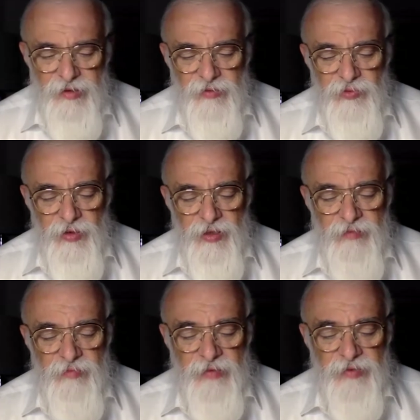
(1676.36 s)
just a few lines
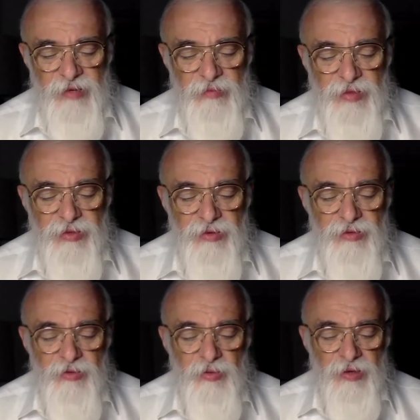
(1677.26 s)
about the number
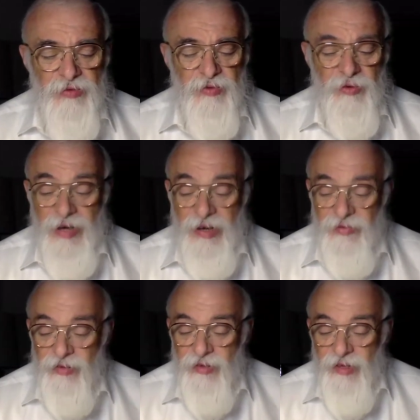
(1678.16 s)
24.
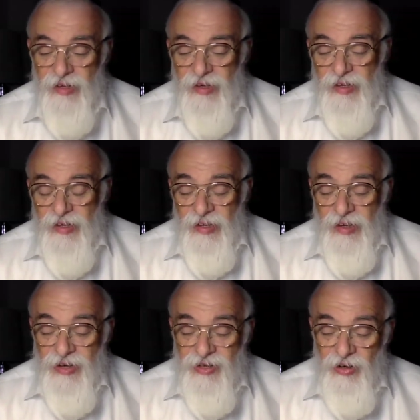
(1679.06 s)
Aval,
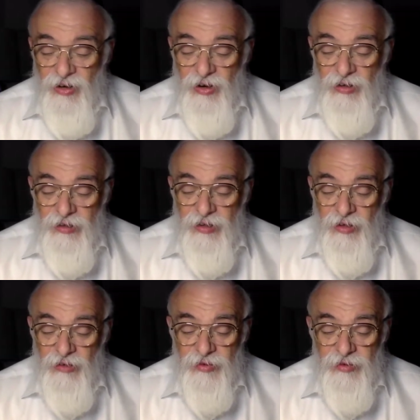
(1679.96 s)
Kasha Eichel
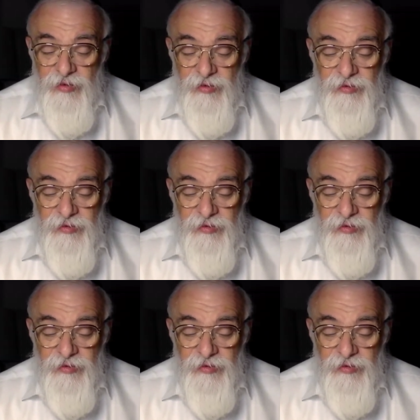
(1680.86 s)
Etiyovin.